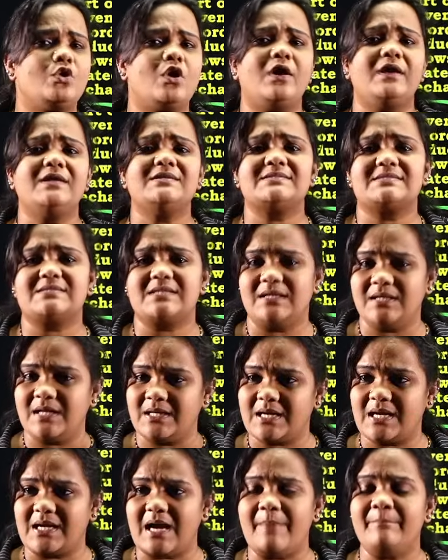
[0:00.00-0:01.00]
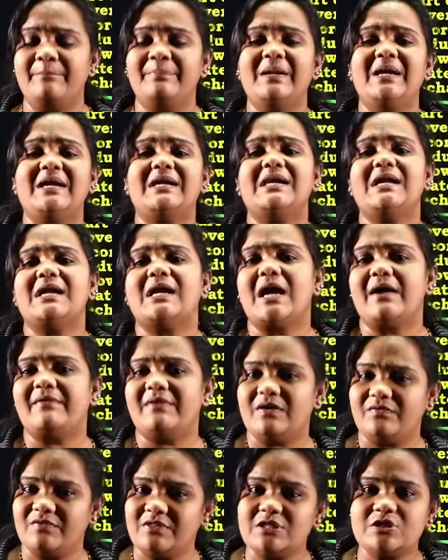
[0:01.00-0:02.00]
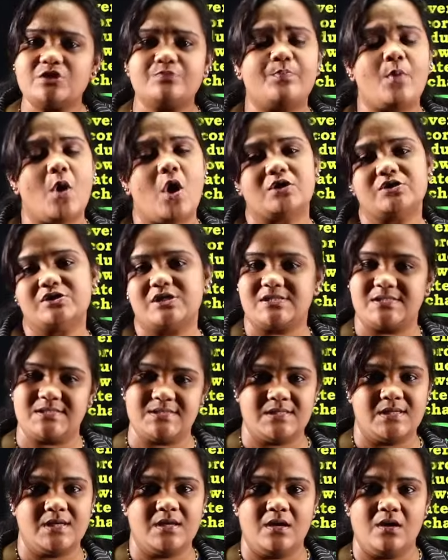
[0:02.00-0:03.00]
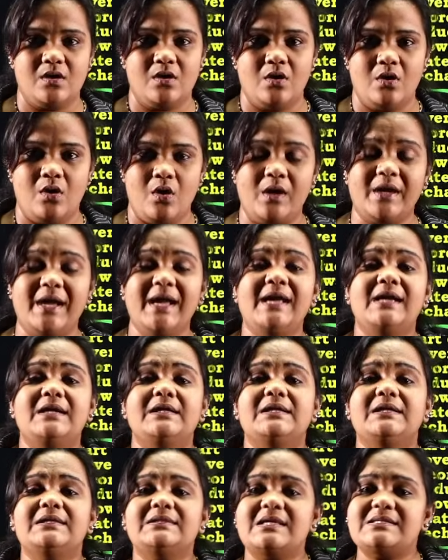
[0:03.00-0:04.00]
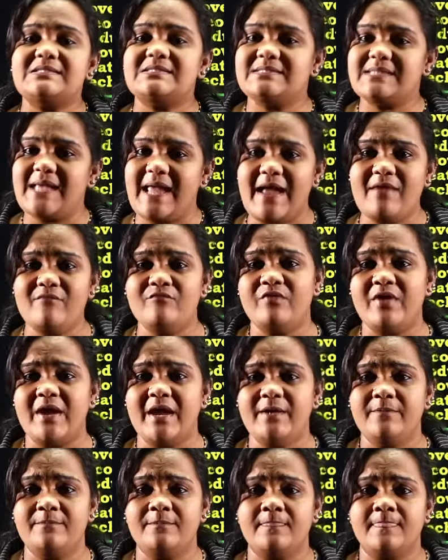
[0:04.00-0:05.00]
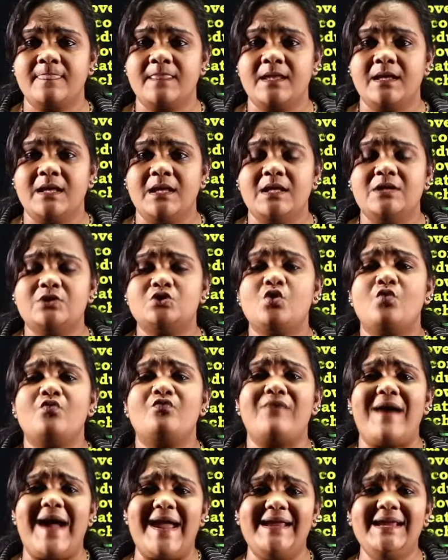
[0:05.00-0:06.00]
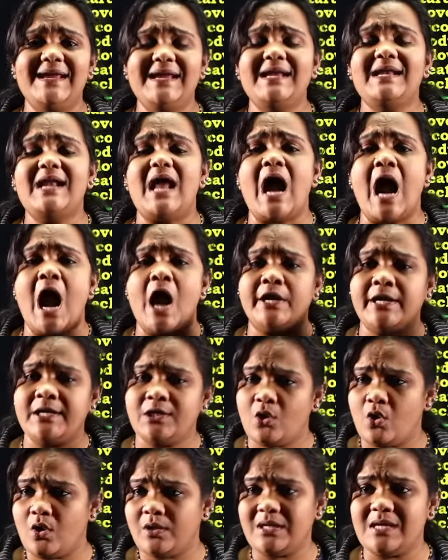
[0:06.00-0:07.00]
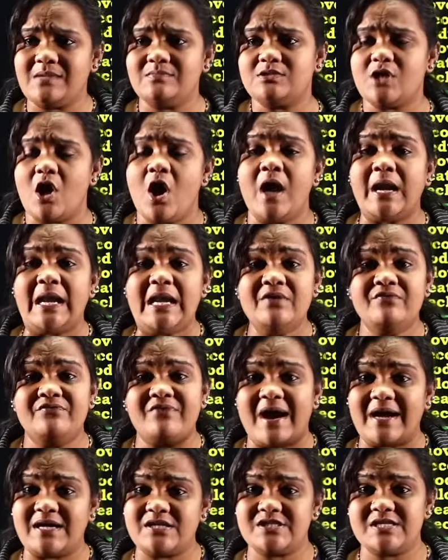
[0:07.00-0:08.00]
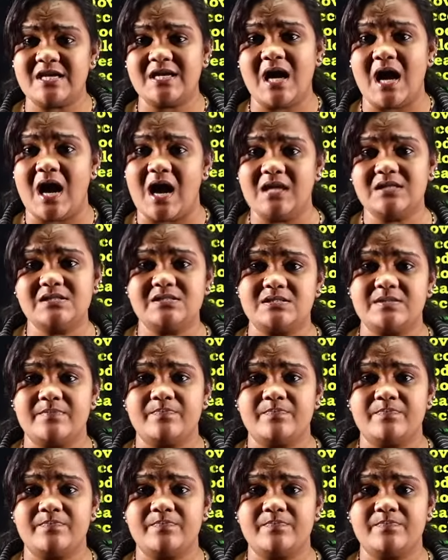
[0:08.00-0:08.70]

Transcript: is completely covered with sponges. Okay, in the same way, so why in auditoriums or in function halls,